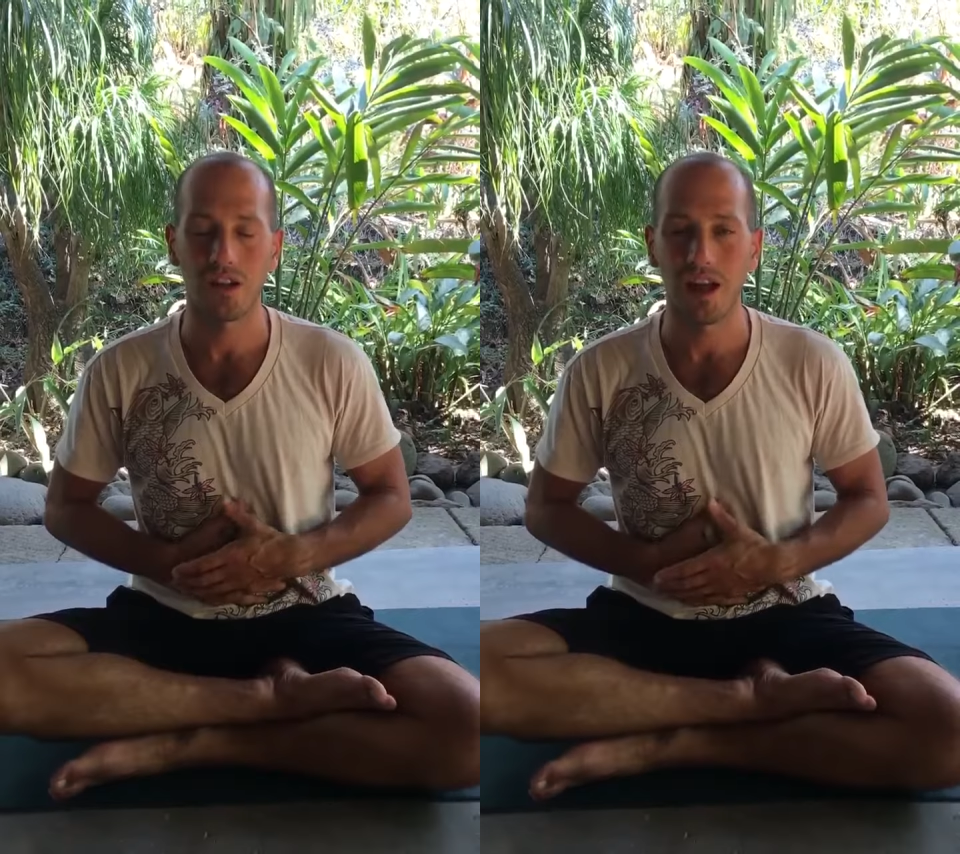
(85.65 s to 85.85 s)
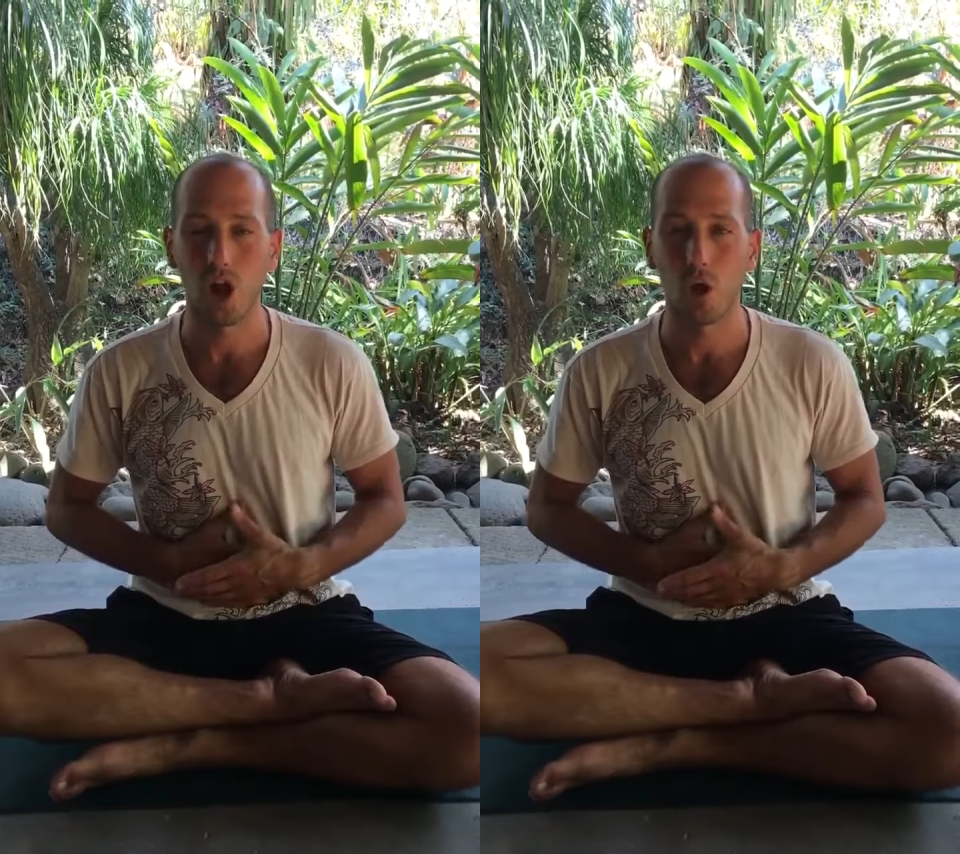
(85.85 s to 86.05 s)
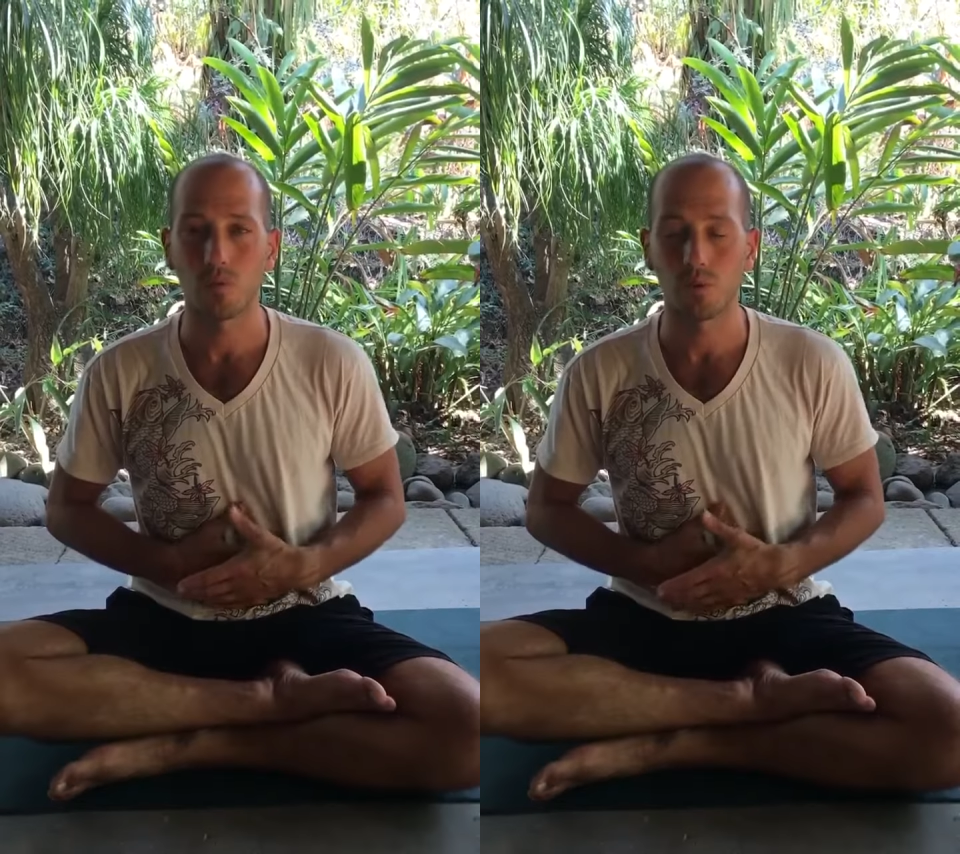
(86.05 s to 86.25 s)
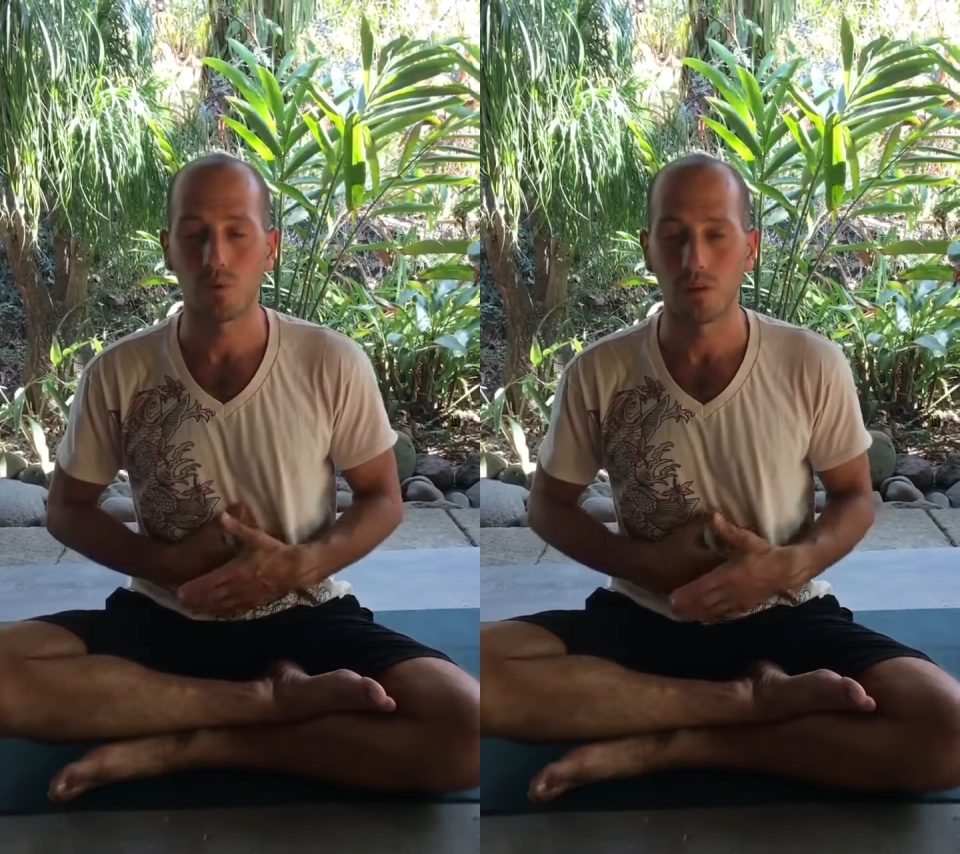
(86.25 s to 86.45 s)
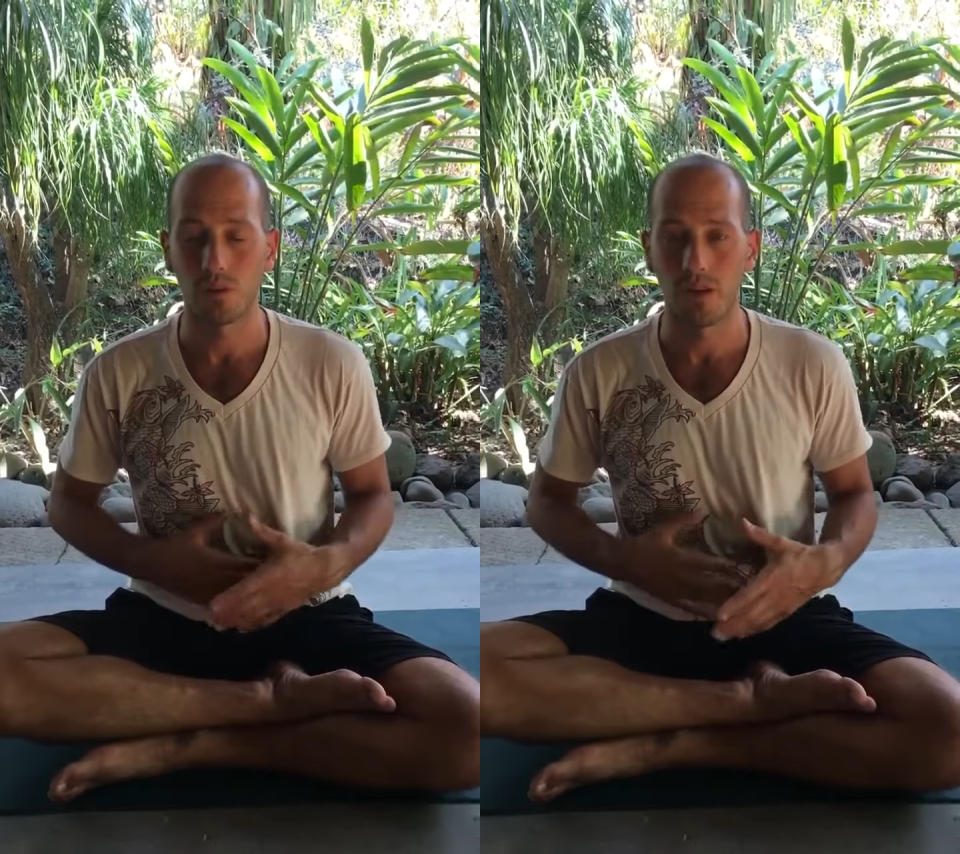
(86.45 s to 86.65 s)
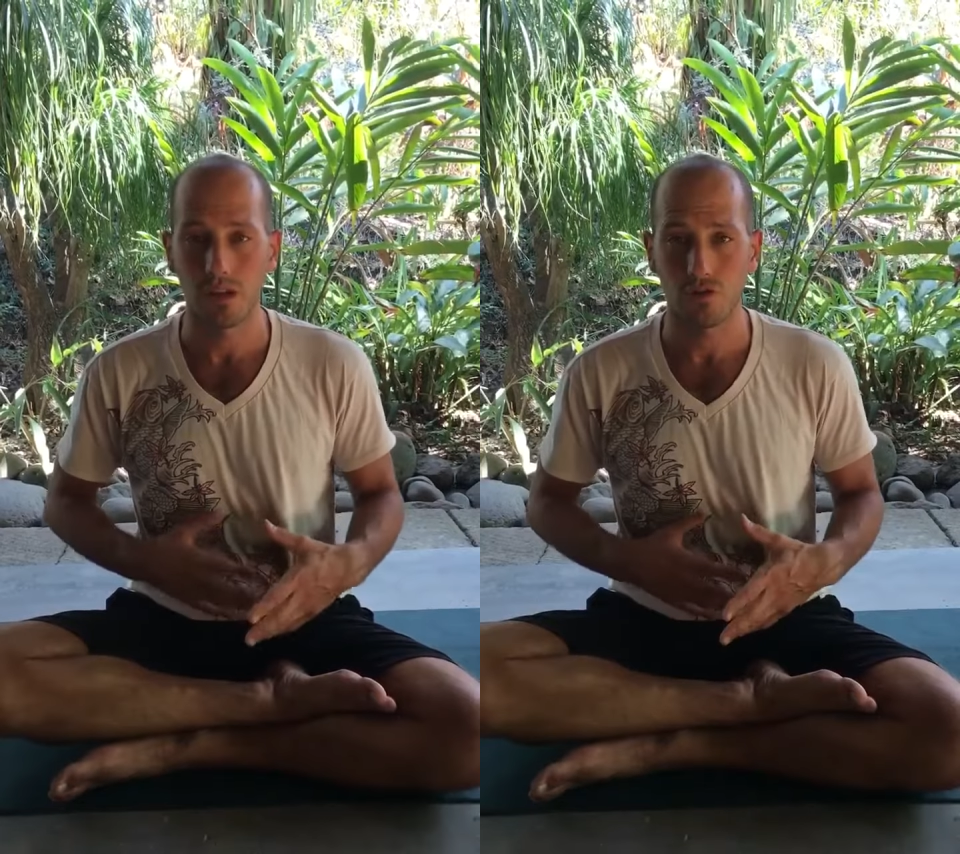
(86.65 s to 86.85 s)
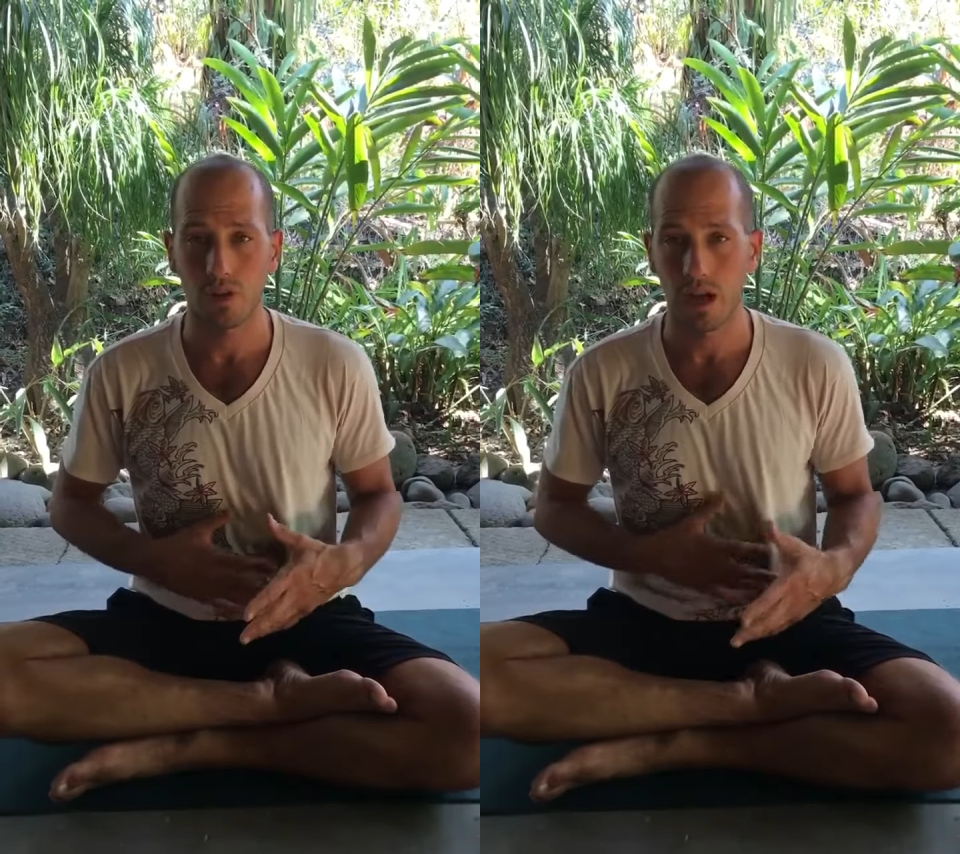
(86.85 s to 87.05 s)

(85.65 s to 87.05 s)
It helps with nitric